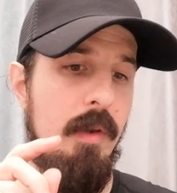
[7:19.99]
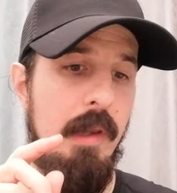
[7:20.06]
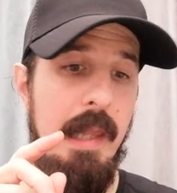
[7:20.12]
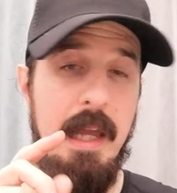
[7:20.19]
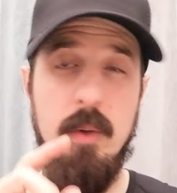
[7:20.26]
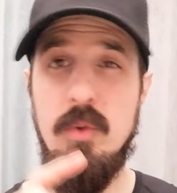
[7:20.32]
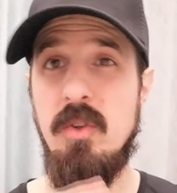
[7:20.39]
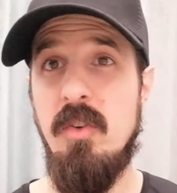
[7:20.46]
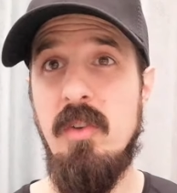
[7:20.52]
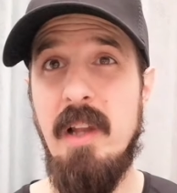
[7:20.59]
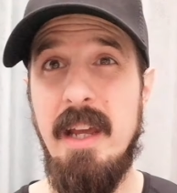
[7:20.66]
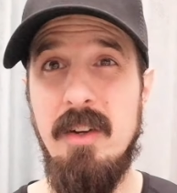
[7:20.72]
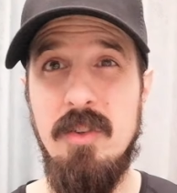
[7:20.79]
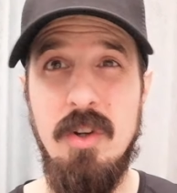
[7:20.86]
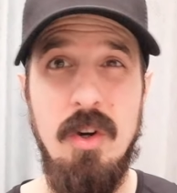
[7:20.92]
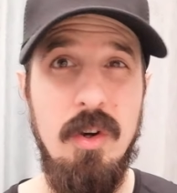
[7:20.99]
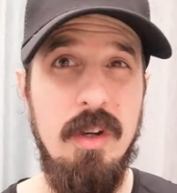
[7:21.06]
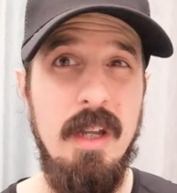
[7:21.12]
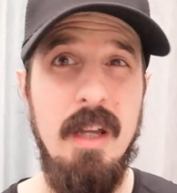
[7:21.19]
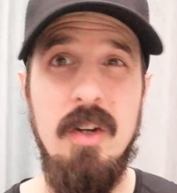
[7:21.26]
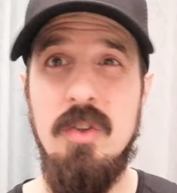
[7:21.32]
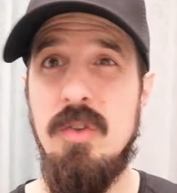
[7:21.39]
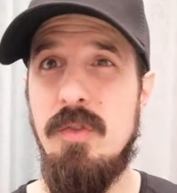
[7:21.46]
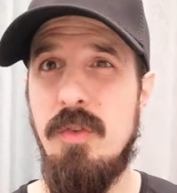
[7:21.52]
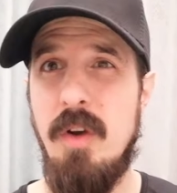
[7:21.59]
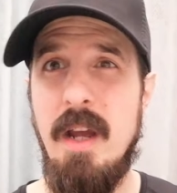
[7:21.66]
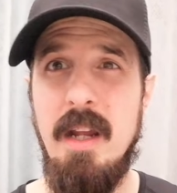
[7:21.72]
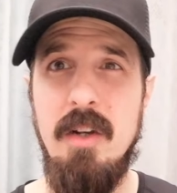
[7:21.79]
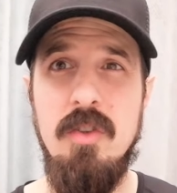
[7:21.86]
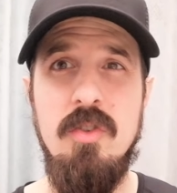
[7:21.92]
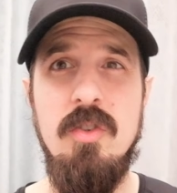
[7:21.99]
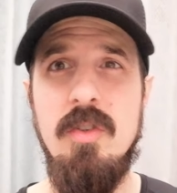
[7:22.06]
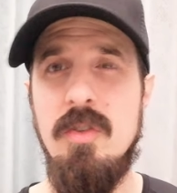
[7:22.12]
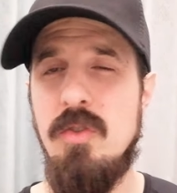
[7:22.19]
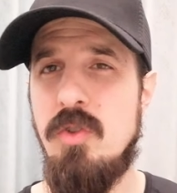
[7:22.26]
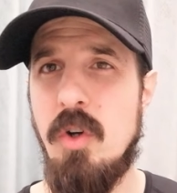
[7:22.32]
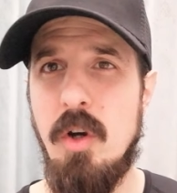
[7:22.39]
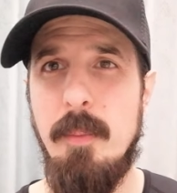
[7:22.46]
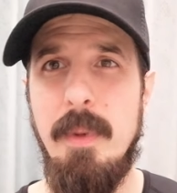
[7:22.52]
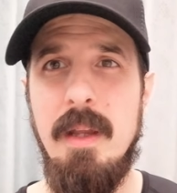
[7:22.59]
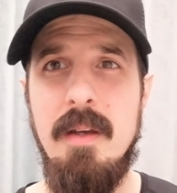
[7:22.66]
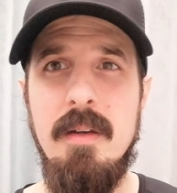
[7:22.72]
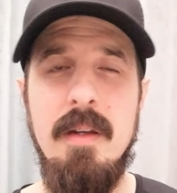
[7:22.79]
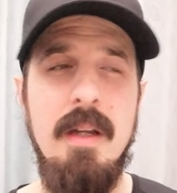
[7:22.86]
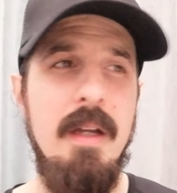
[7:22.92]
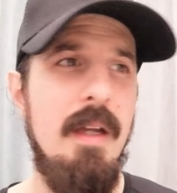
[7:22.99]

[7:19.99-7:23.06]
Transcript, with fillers: languages like Turkish, French, German.